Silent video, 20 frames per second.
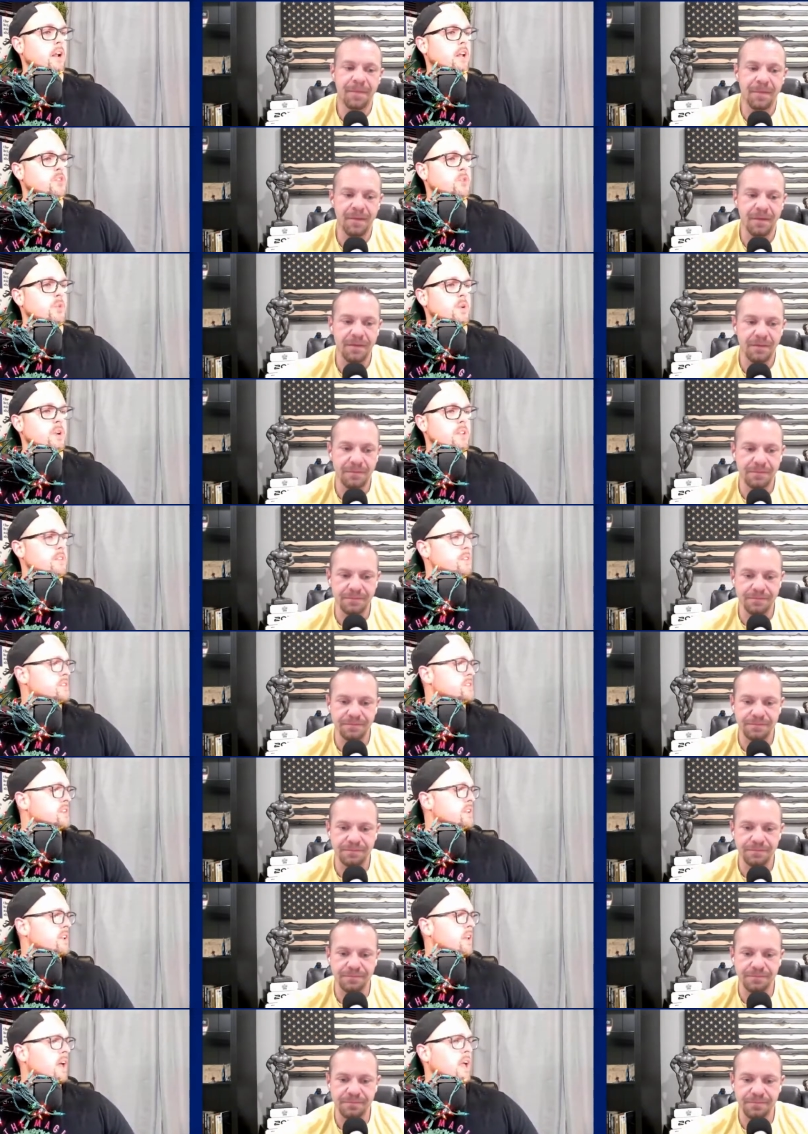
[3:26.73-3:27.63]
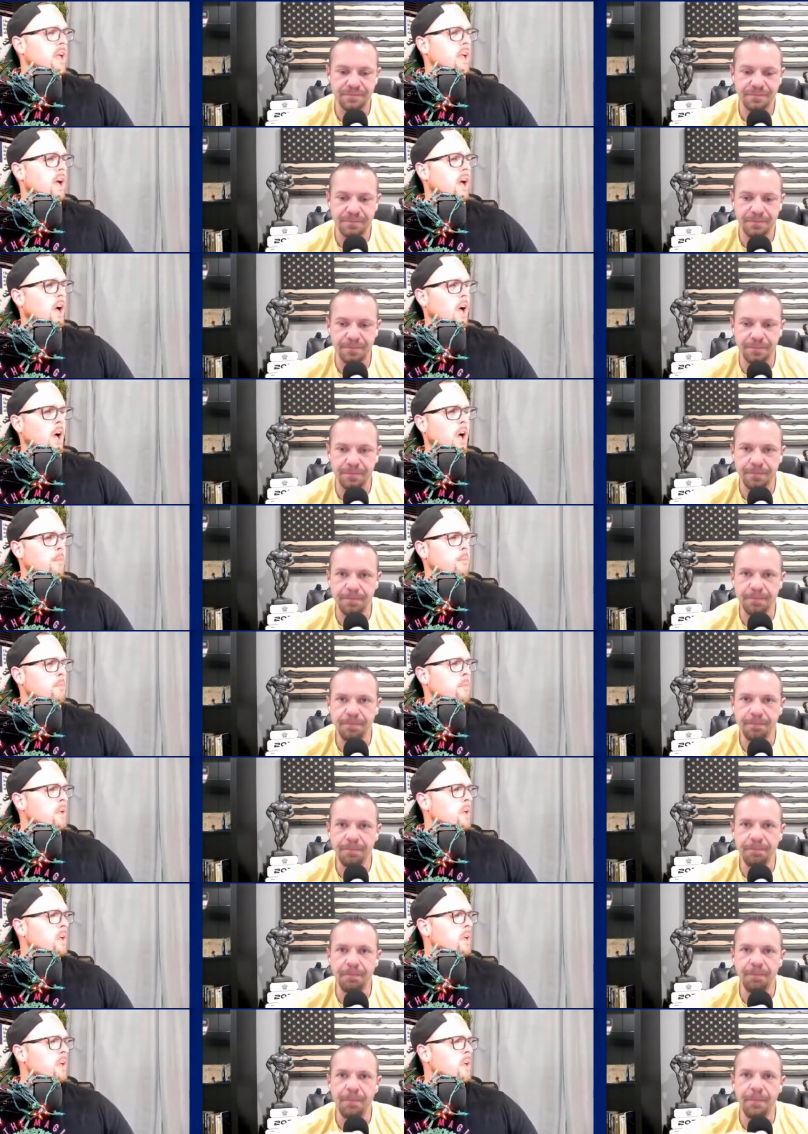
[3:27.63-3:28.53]
Speaker 1: I tweeted this today. Um,
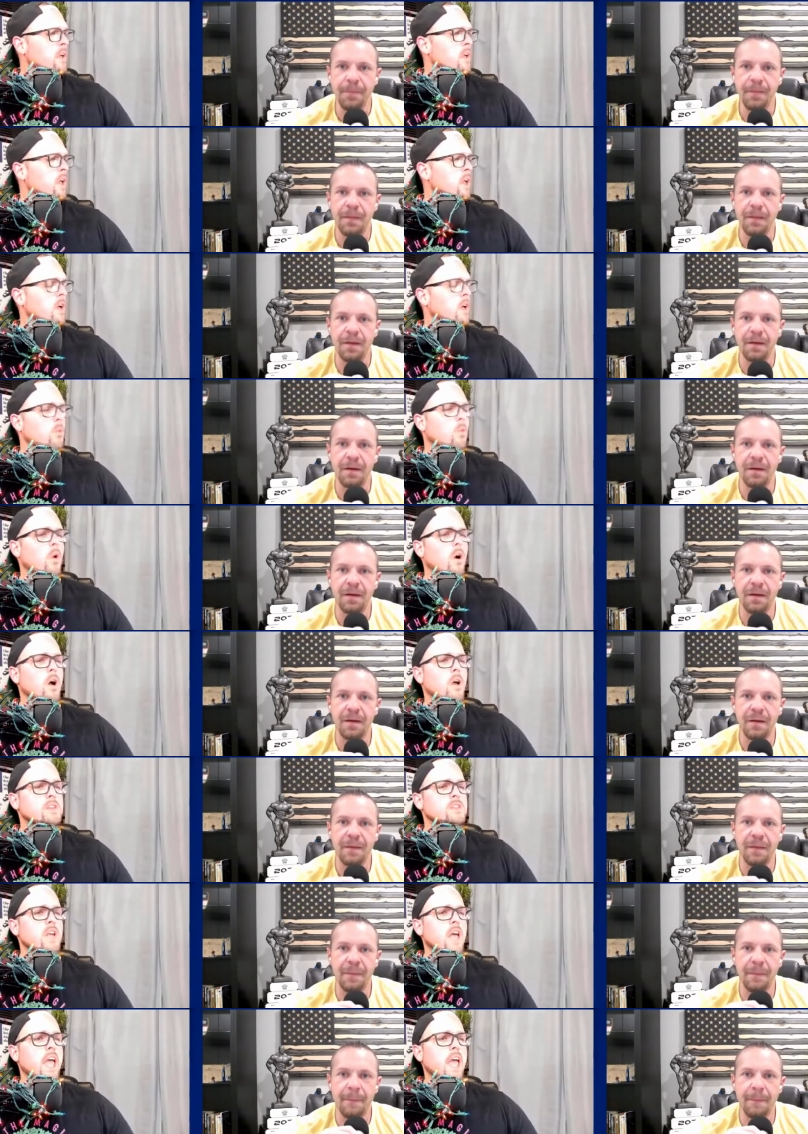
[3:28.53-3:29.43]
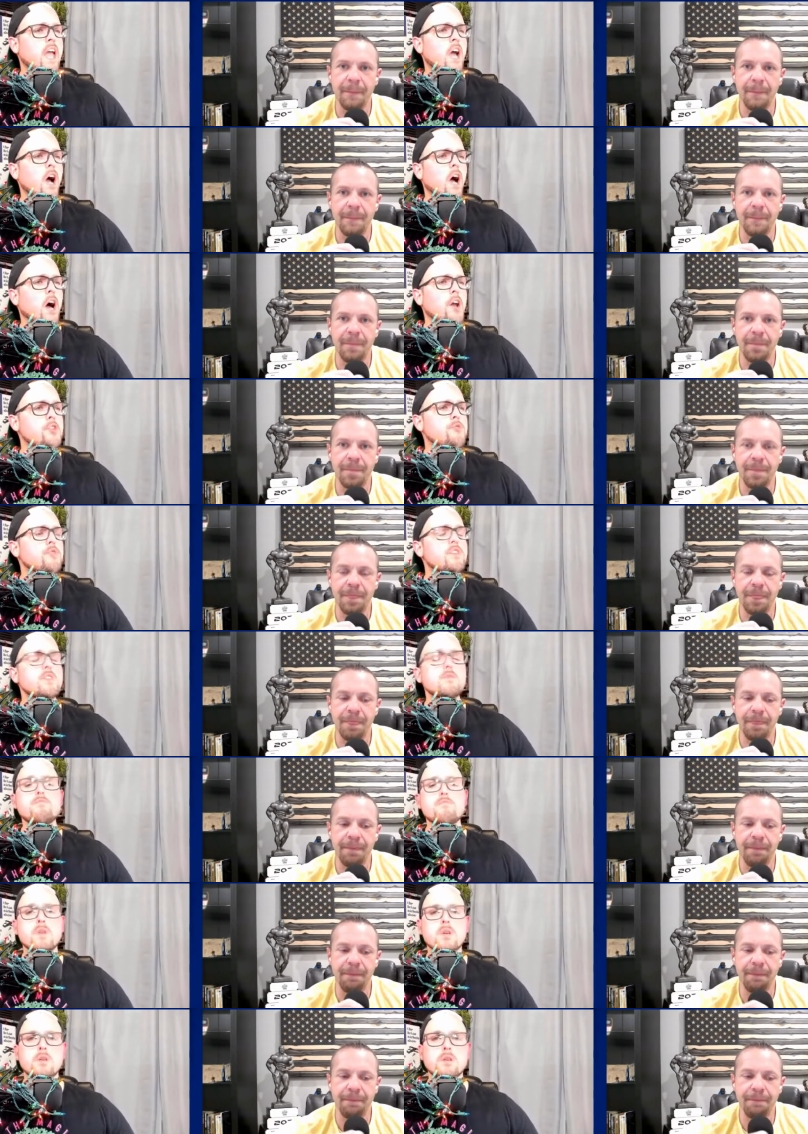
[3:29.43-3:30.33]
it was a hundred
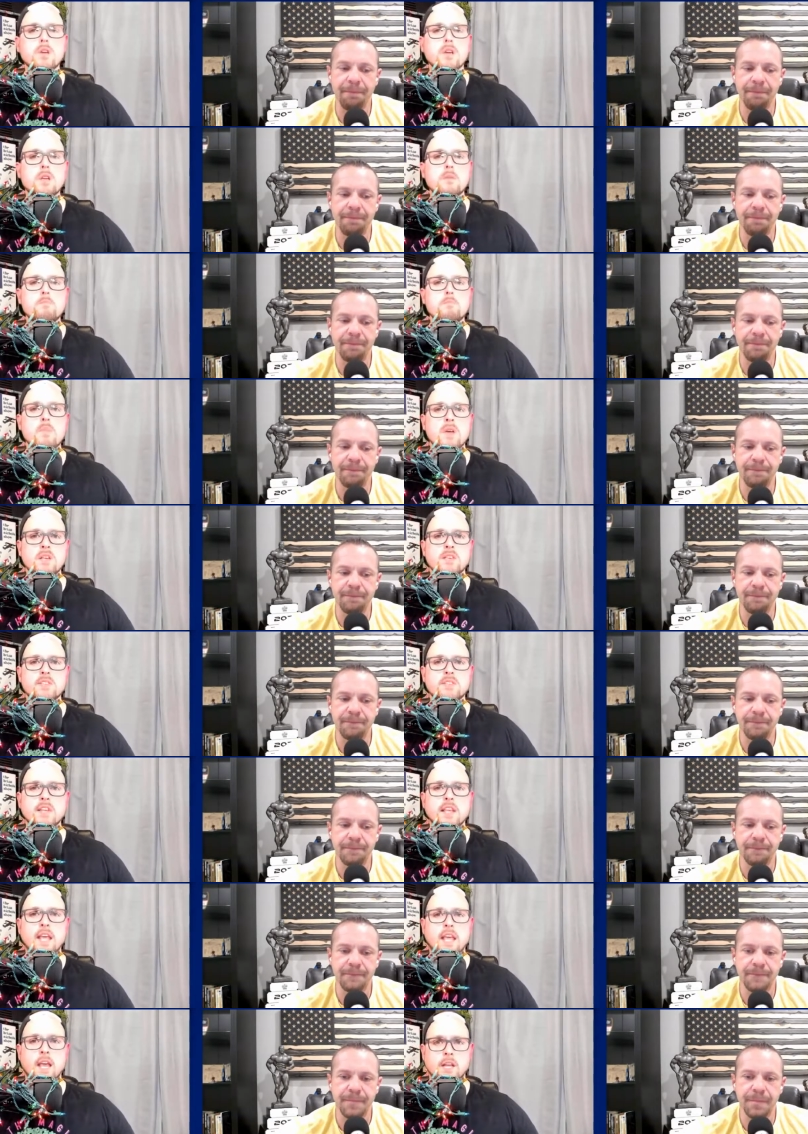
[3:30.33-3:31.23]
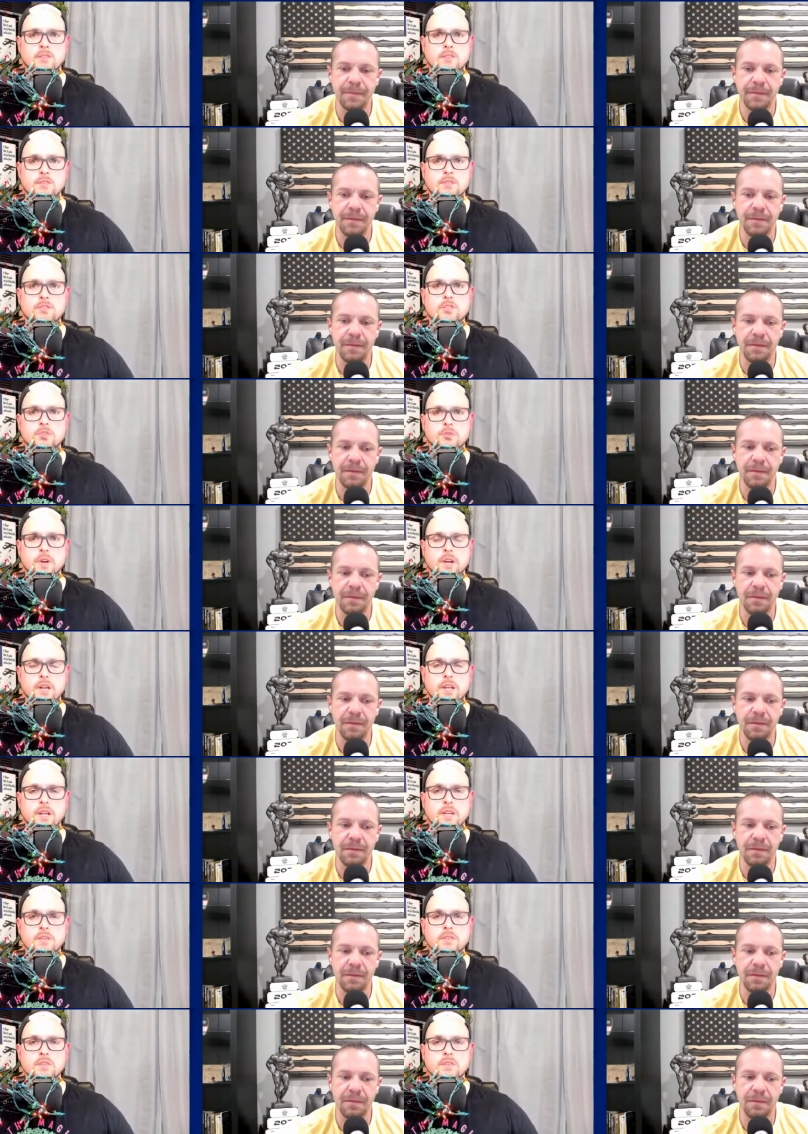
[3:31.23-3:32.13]
million missed cancer
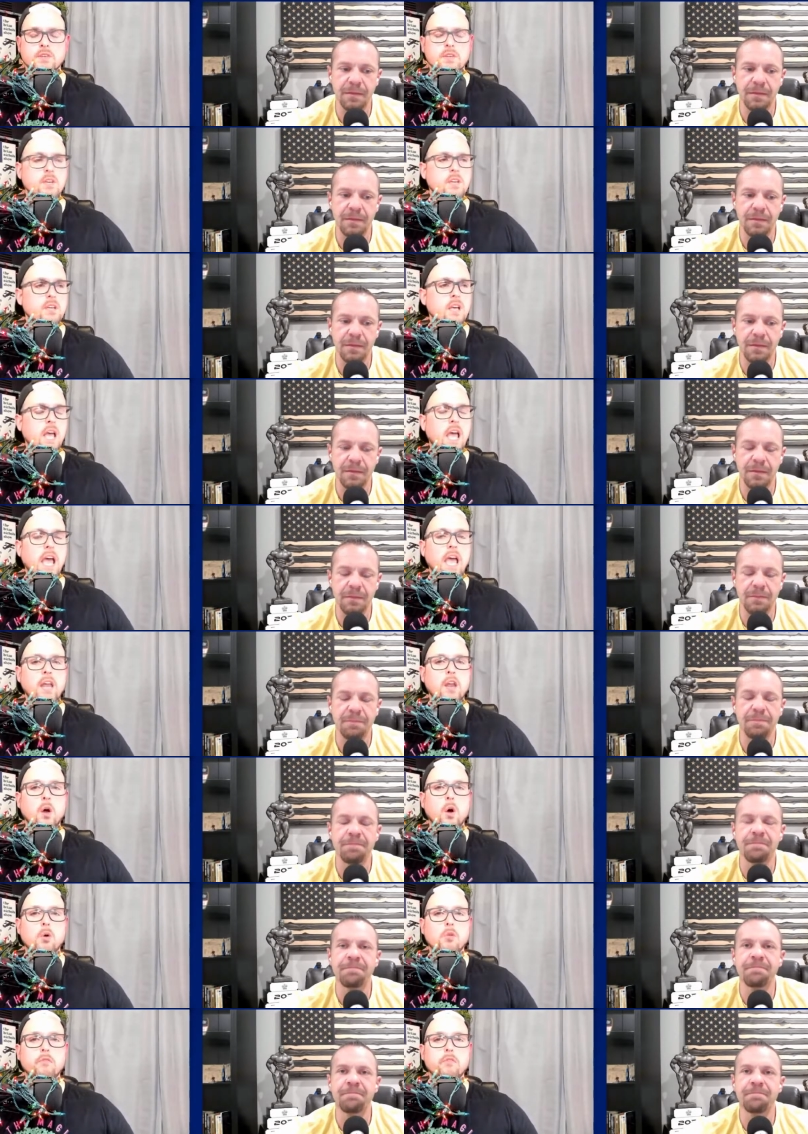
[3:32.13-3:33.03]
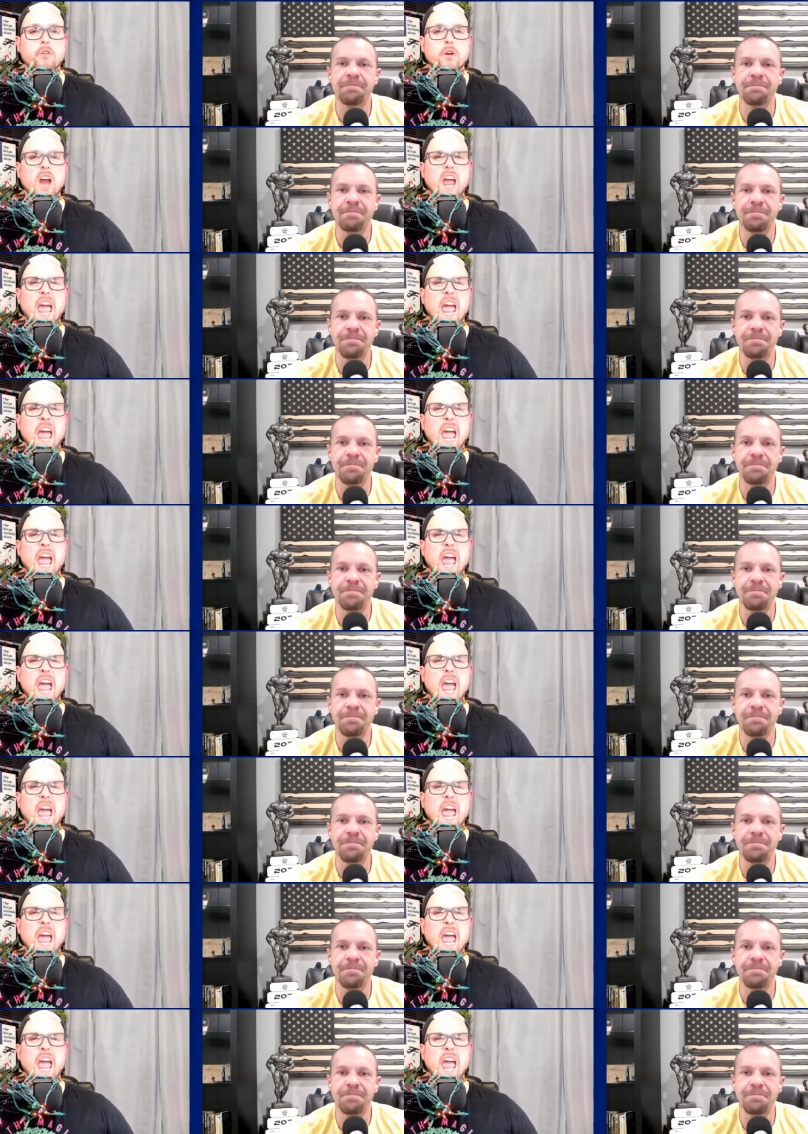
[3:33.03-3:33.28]
screenings and over